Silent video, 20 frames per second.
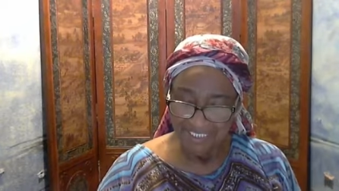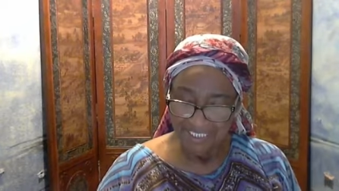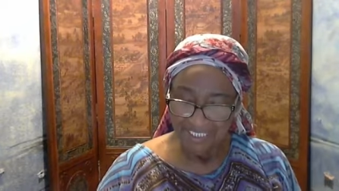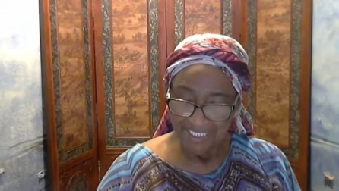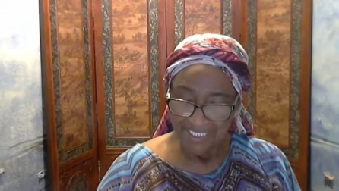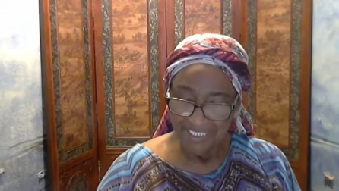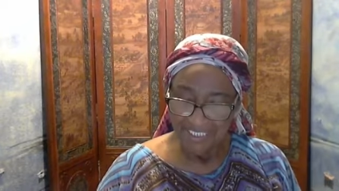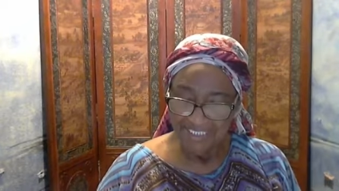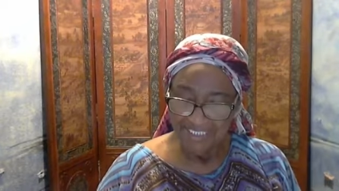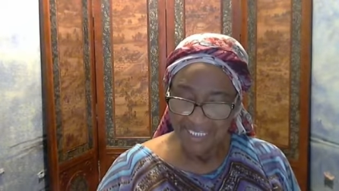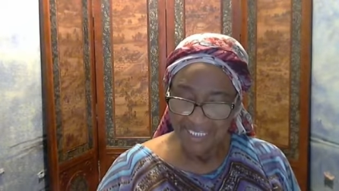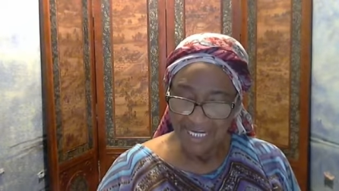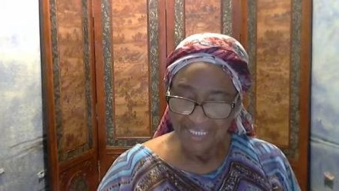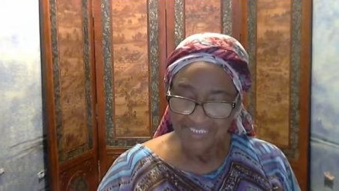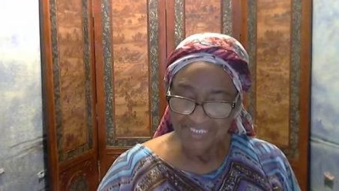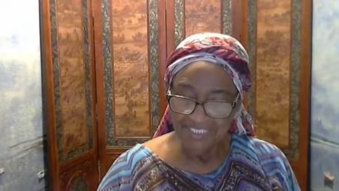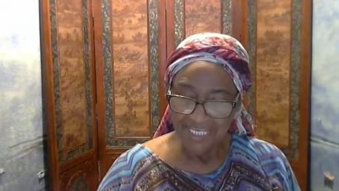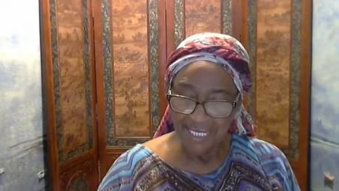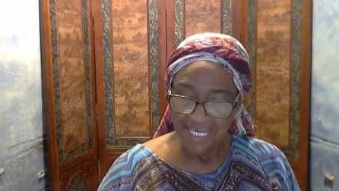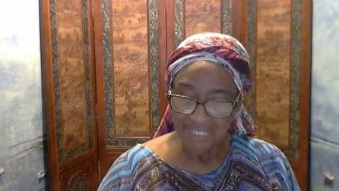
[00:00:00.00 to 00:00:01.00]
And there
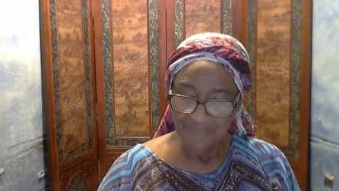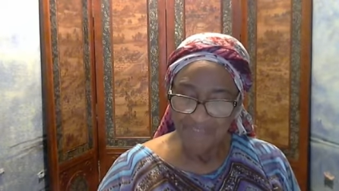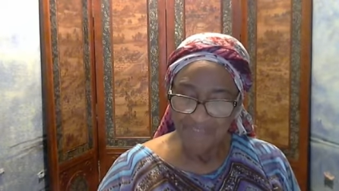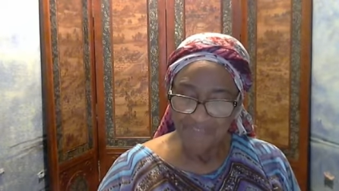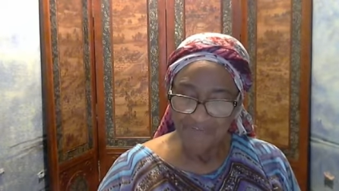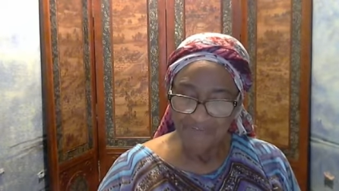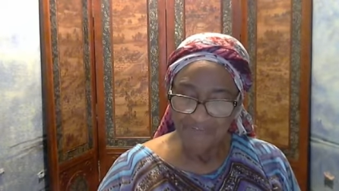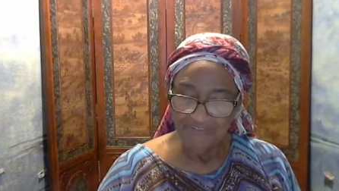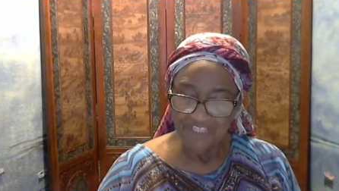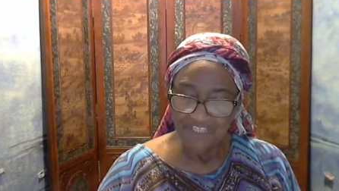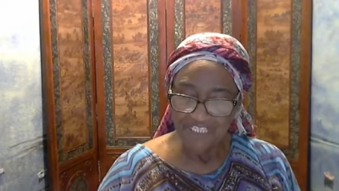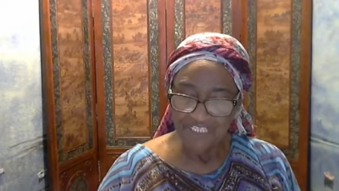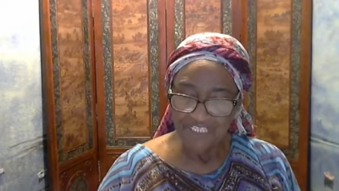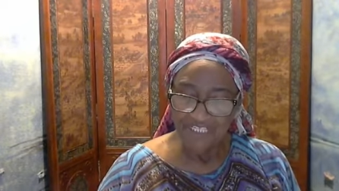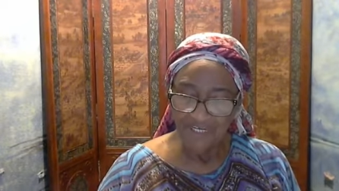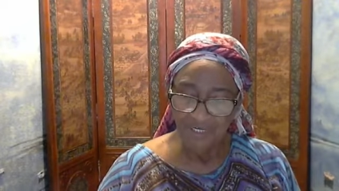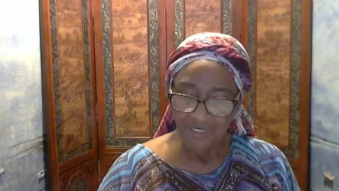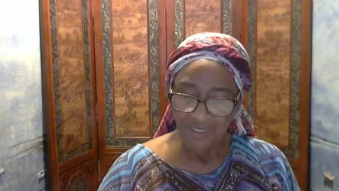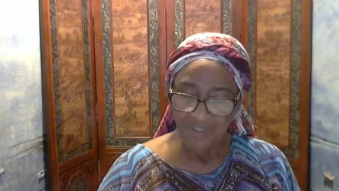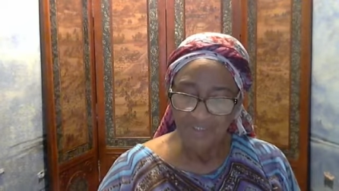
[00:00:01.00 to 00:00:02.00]
came a fear
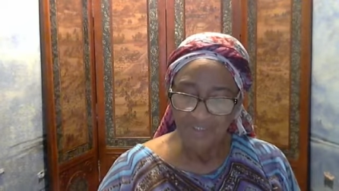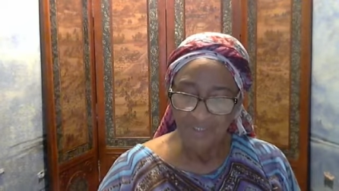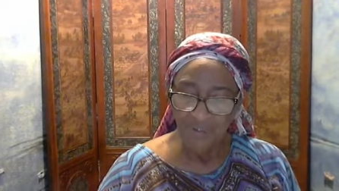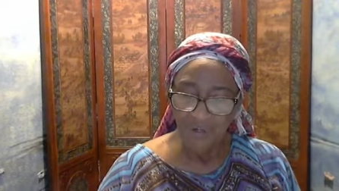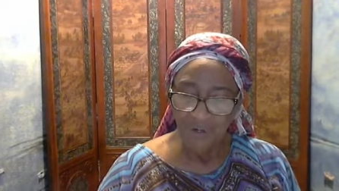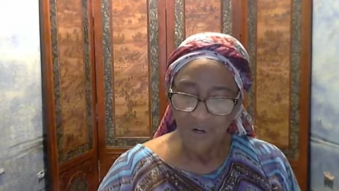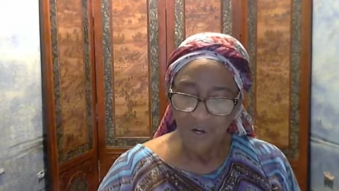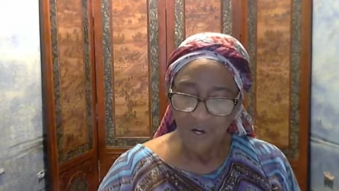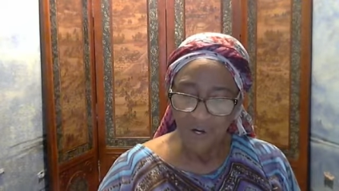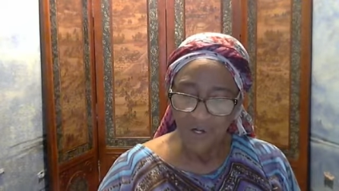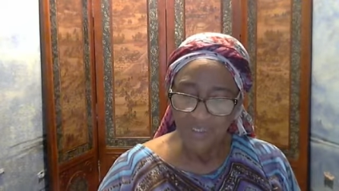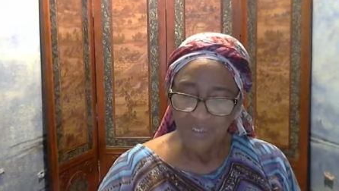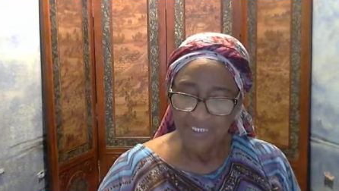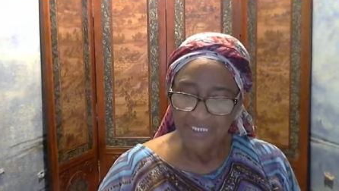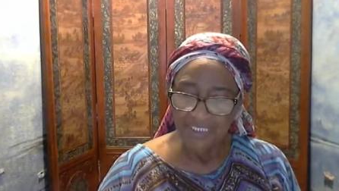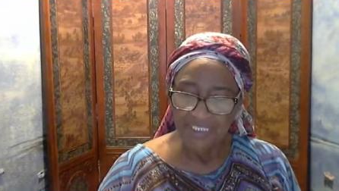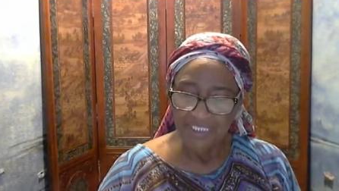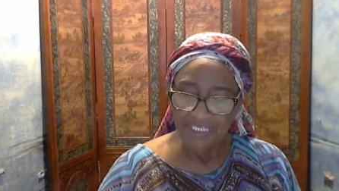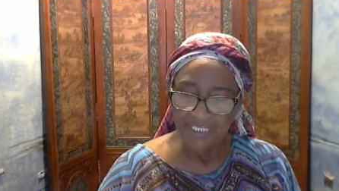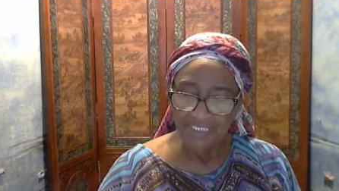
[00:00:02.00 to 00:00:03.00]
on all,
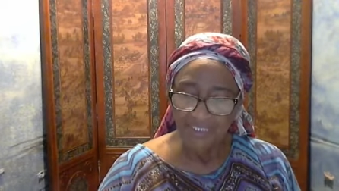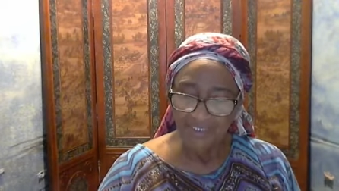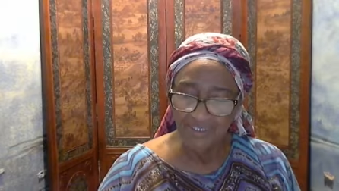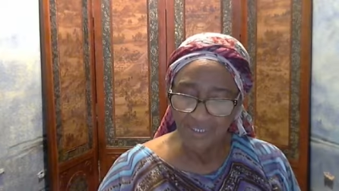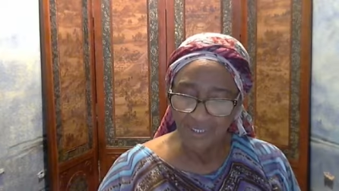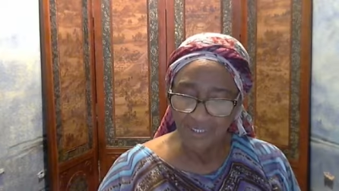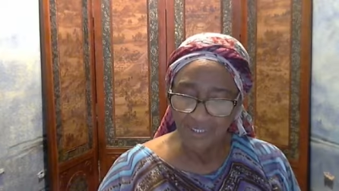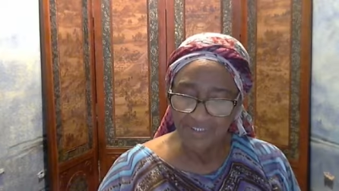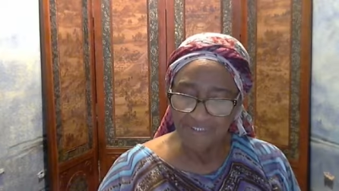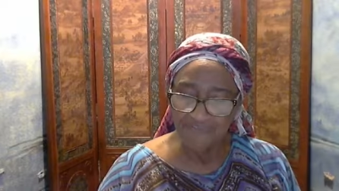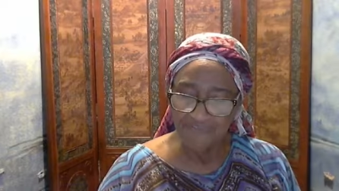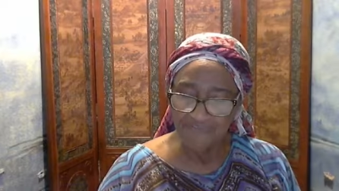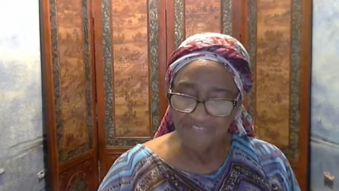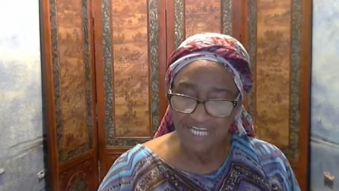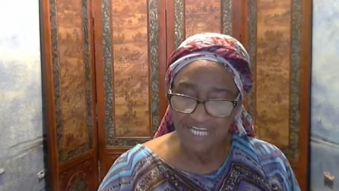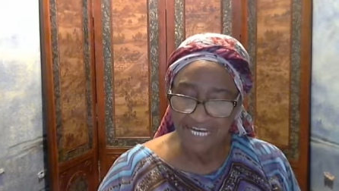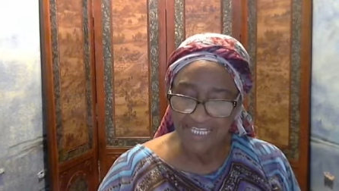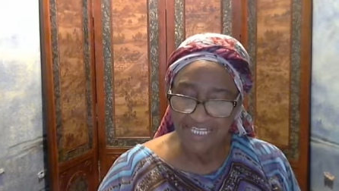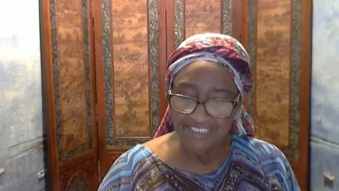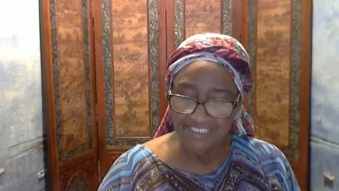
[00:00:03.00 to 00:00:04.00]
and they
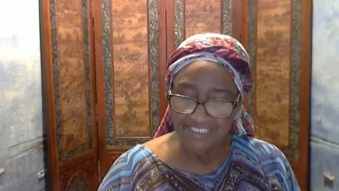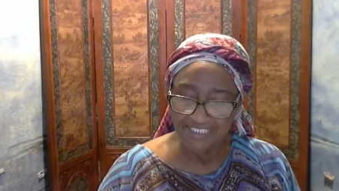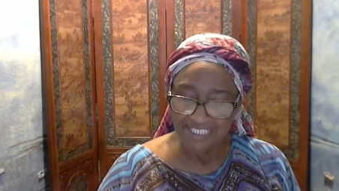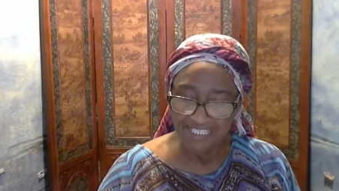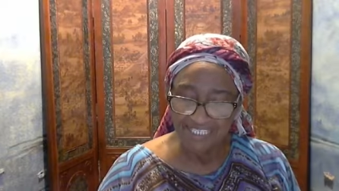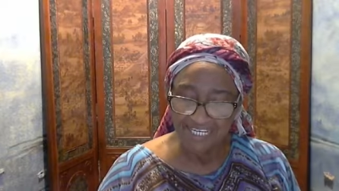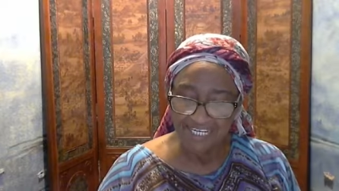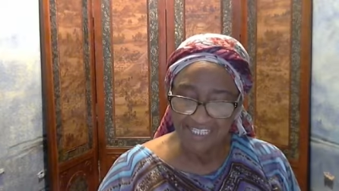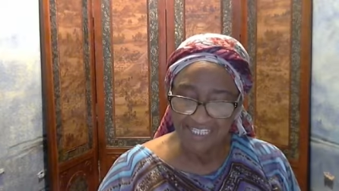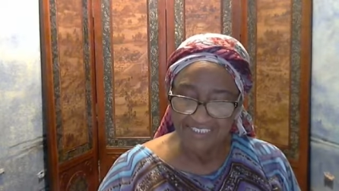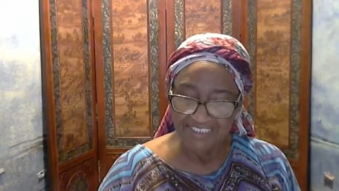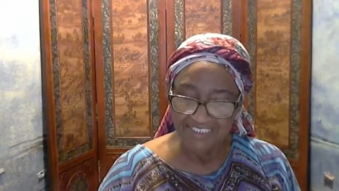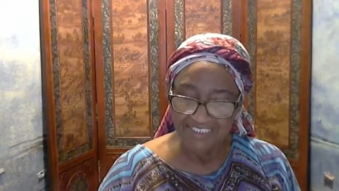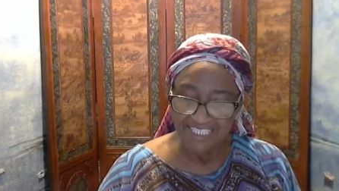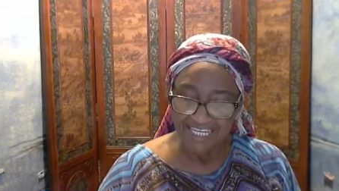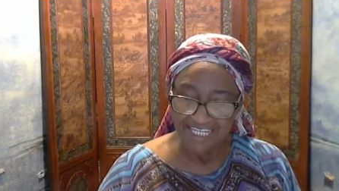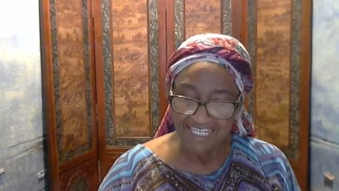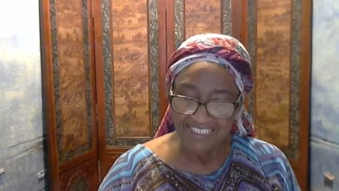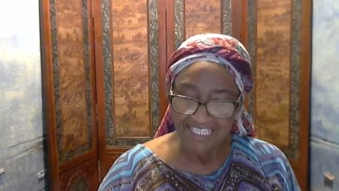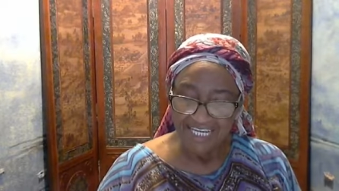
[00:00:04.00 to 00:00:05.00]
glorified God,
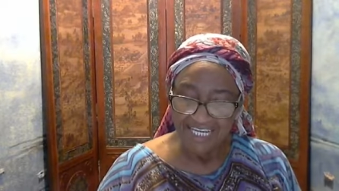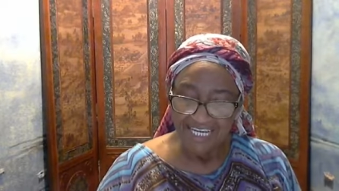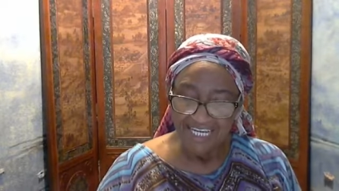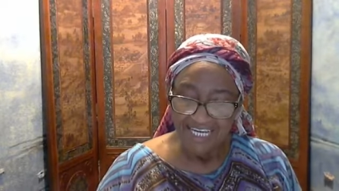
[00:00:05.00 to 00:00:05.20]
saying